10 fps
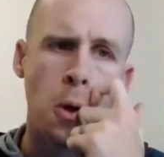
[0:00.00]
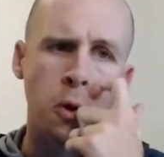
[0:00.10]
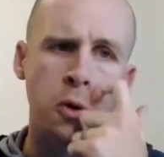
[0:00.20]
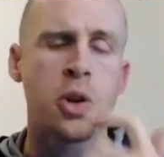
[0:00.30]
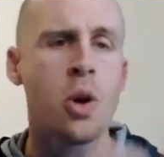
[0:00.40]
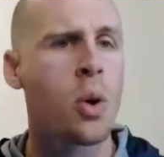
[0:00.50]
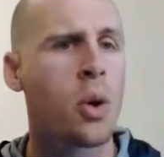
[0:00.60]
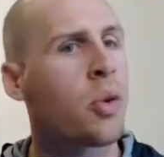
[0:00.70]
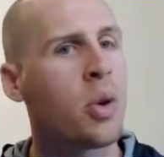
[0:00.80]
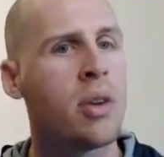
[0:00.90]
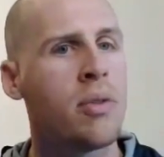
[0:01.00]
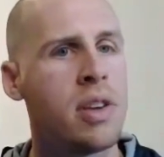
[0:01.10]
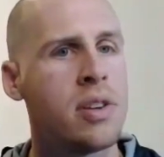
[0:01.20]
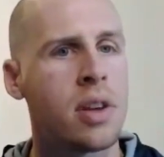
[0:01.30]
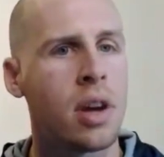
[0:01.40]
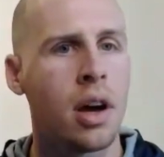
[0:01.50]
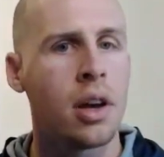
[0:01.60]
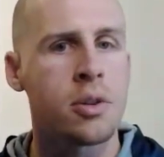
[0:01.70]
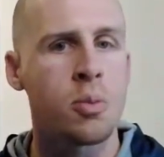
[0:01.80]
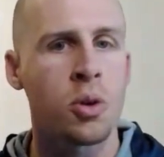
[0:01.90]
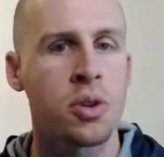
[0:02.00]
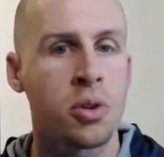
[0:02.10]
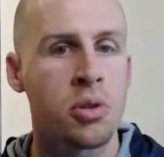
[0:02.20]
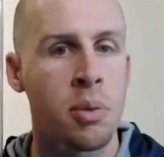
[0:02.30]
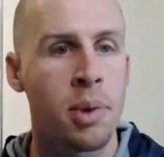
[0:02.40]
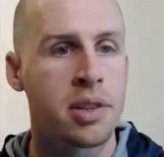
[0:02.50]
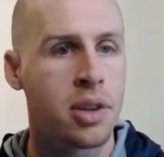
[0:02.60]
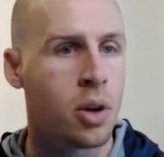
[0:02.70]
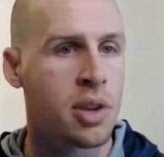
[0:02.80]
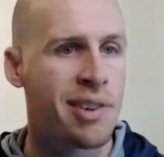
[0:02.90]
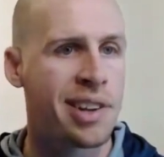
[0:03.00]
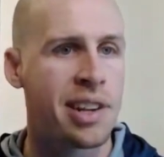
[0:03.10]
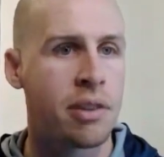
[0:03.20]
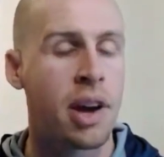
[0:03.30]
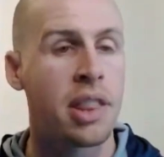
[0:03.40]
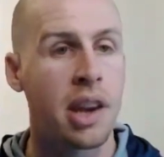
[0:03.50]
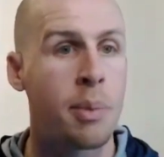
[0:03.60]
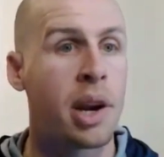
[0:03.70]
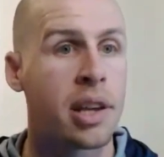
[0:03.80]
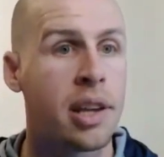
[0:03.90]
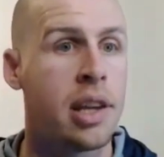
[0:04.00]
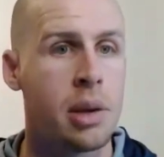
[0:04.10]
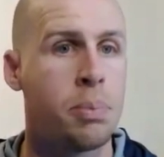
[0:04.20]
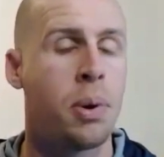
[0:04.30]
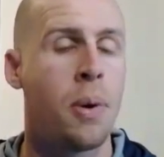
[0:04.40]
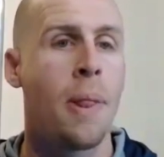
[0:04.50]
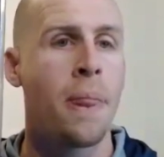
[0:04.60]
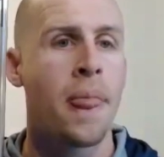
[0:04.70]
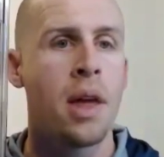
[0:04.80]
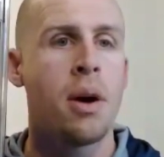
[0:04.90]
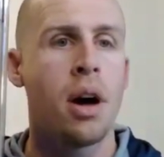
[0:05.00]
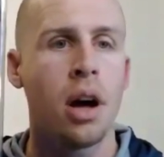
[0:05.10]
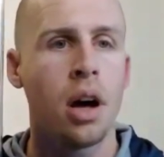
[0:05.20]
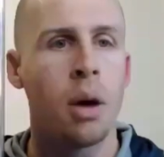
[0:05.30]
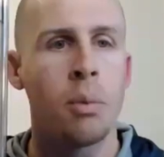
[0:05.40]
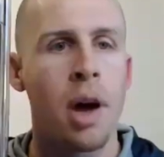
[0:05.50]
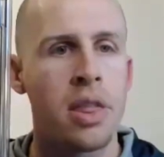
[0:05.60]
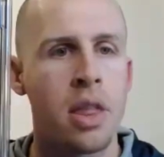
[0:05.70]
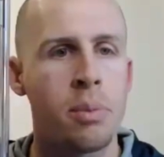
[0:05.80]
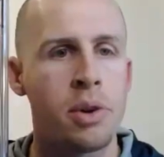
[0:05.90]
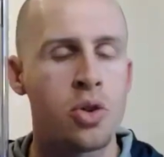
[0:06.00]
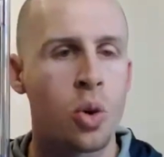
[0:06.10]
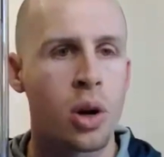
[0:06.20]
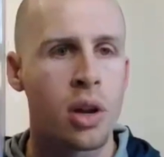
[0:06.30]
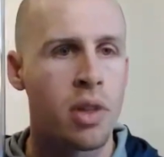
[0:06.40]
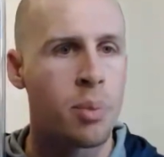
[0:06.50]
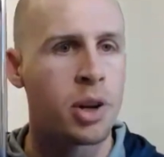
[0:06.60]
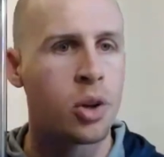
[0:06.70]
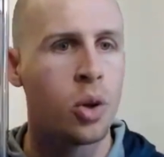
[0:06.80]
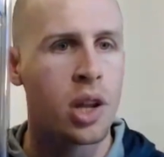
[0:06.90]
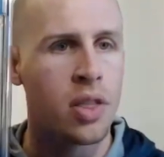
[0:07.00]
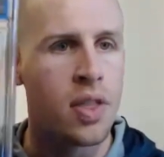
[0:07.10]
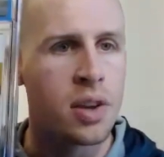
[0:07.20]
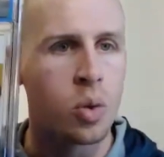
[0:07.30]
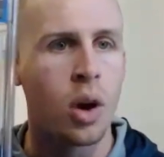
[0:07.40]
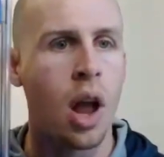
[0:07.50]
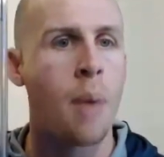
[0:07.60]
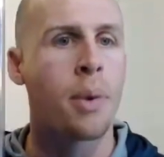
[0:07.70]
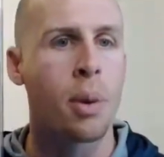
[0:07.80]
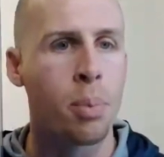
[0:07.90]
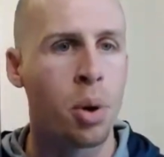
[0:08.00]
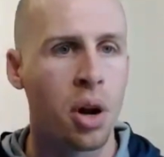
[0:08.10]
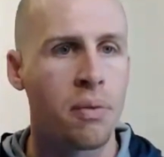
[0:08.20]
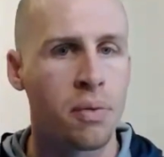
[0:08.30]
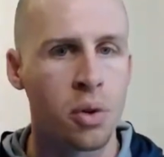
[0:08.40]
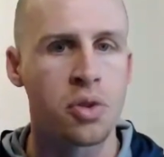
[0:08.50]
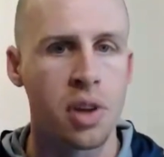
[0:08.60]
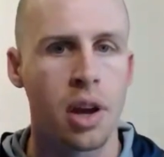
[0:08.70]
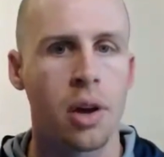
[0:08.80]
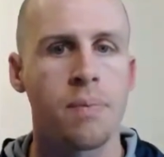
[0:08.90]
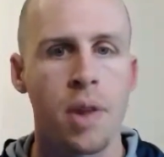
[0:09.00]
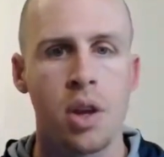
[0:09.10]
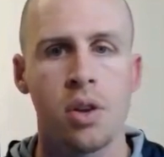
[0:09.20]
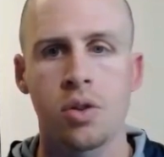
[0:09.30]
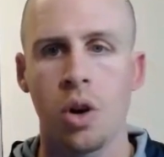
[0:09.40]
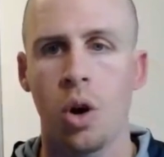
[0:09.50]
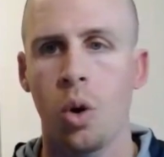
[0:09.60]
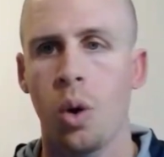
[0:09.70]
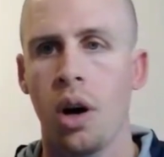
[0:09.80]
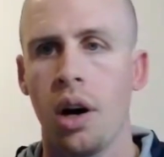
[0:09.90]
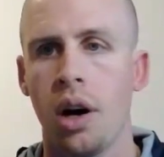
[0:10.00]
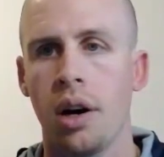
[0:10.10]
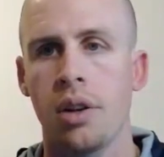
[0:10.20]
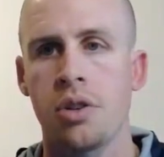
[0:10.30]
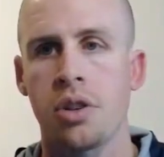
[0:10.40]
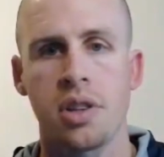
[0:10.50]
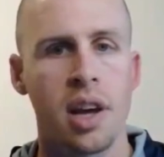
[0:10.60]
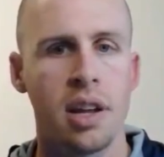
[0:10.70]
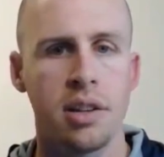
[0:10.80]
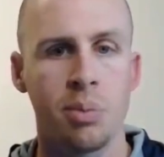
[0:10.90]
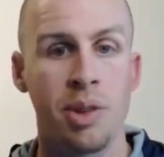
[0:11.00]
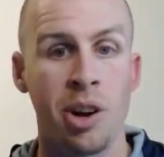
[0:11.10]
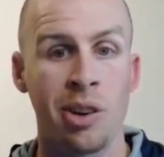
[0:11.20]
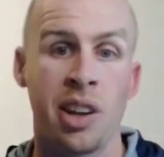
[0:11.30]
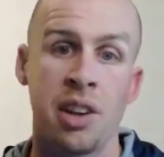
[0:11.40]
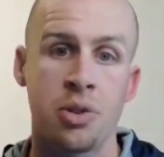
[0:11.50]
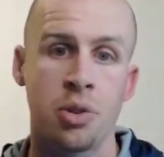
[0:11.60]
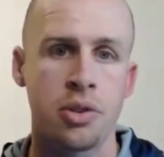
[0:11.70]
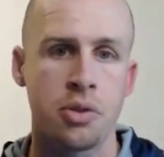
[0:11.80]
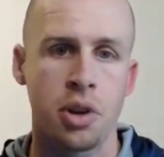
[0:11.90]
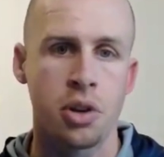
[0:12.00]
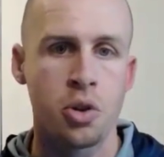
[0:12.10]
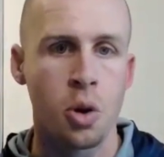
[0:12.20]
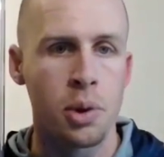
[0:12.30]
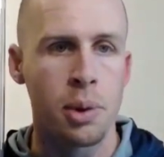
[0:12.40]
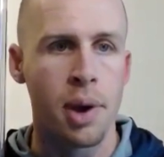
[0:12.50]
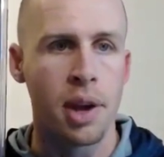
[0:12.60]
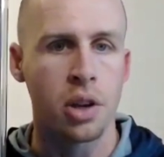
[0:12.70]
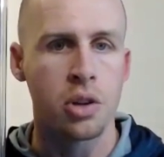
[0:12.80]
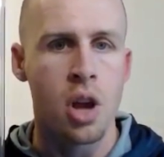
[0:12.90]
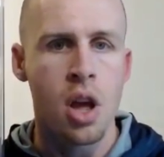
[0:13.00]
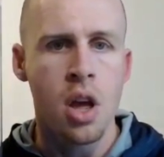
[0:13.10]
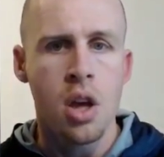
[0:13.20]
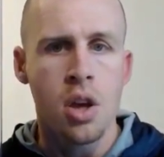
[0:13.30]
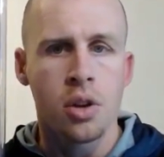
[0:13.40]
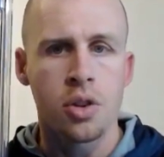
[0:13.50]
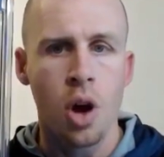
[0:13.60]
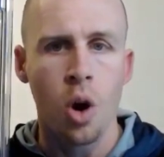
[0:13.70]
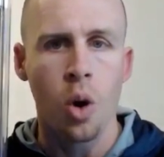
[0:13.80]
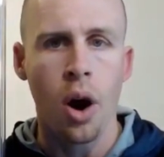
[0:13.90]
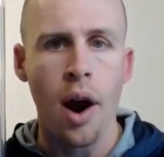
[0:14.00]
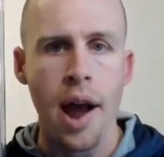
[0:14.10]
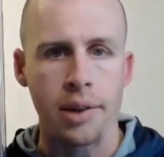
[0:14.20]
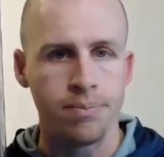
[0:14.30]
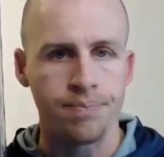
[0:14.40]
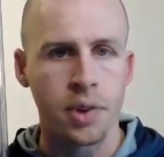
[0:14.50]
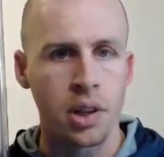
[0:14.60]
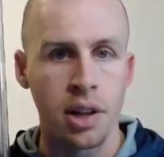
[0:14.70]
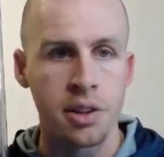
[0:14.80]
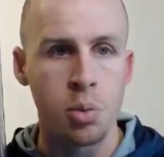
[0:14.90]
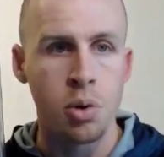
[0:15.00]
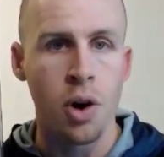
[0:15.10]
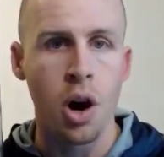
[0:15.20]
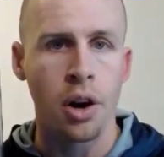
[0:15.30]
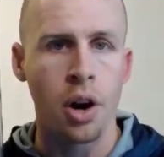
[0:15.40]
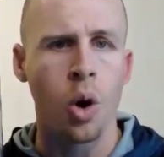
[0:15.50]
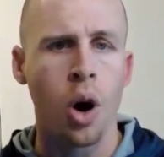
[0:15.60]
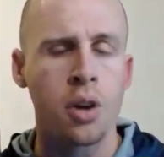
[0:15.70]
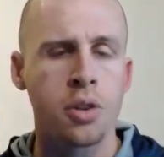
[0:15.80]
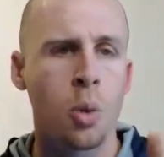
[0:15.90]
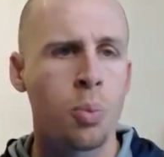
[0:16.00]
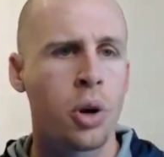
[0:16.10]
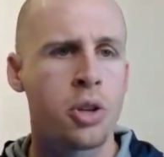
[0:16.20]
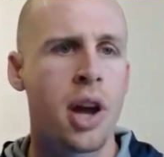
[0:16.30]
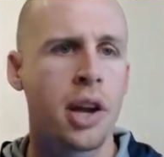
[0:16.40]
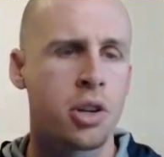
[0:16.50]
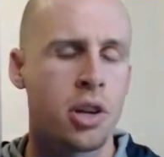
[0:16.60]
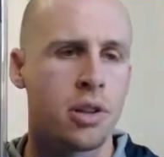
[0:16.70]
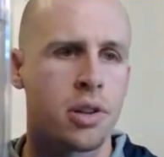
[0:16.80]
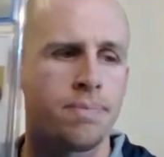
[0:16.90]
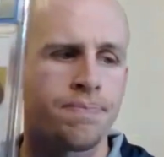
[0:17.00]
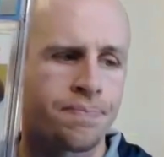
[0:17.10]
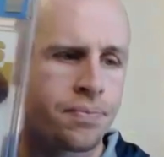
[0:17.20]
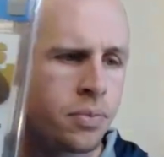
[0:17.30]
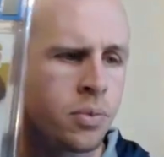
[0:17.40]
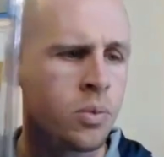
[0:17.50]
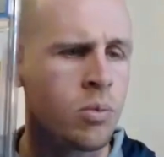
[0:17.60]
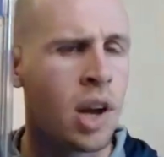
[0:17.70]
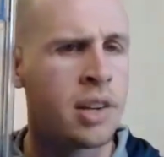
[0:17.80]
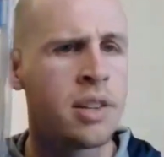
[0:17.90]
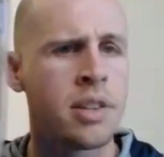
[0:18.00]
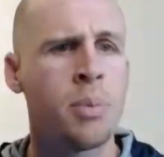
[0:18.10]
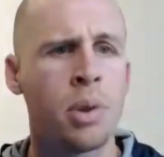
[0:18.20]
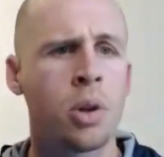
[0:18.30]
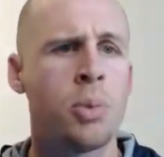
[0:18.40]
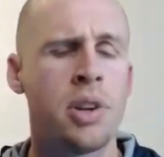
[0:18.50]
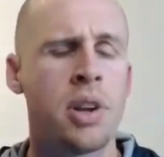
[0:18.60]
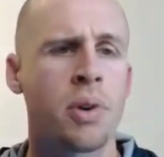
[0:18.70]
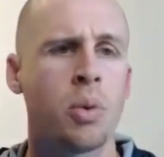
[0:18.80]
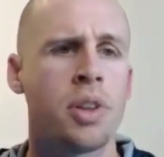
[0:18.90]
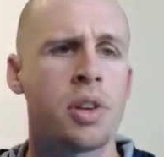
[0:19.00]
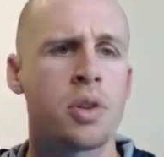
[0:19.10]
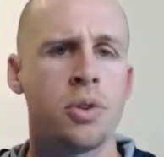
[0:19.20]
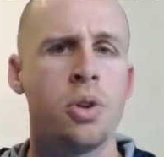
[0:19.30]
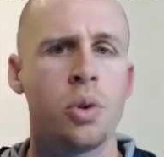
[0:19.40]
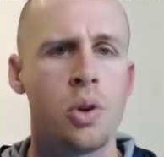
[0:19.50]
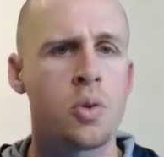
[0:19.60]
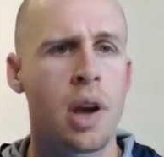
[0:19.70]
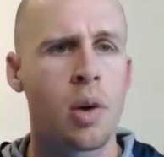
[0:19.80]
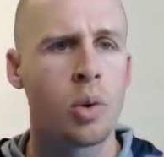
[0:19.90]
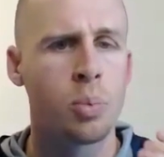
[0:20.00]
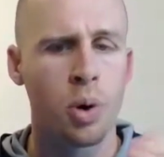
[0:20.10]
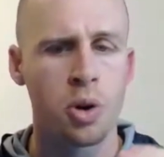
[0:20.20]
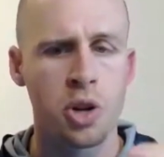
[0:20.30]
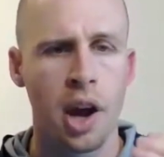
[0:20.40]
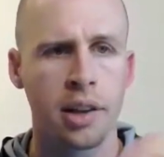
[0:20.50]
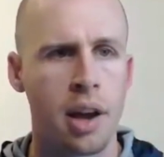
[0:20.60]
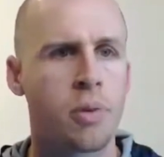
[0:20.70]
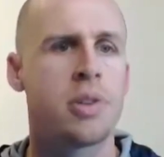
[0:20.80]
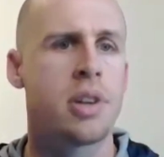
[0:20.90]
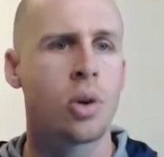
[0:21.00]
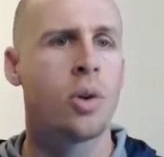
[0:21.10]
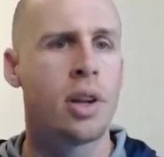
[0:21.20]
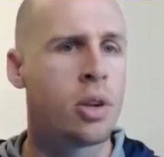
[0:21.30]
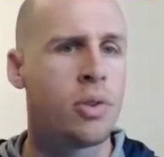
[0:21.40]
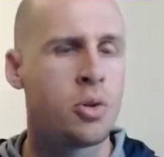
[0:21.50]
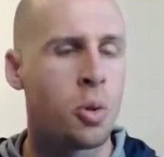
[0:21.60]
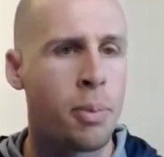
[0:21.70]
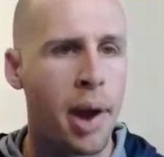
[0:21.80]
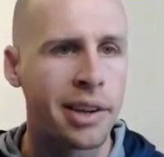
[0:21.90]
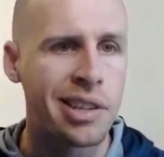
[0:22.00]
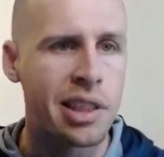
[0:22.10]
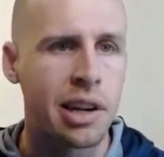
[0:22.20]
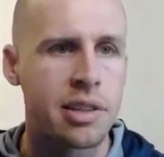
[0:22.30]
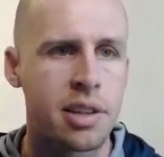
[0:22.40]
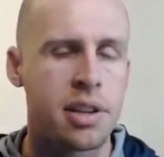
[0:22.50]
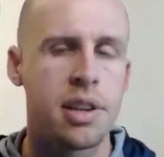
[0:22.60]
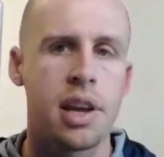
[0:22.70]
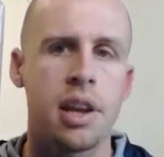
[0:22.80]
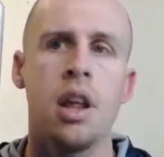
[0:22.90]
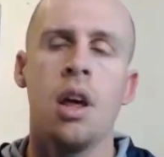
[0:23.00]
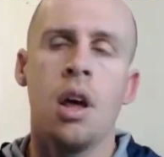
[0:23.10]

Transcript: there's 2 or 3 of these Sports Illustrated Mexicos I've identified that I'm going to keep. And the majority of them, including this one, I'm going to put up for sale. So just a heads up there in case you're interested, shoot me a message. So, all right, let's move on. Oh, also projections. I did something a little bit different with this one too. Usually I will project every single individual magazine that I send in.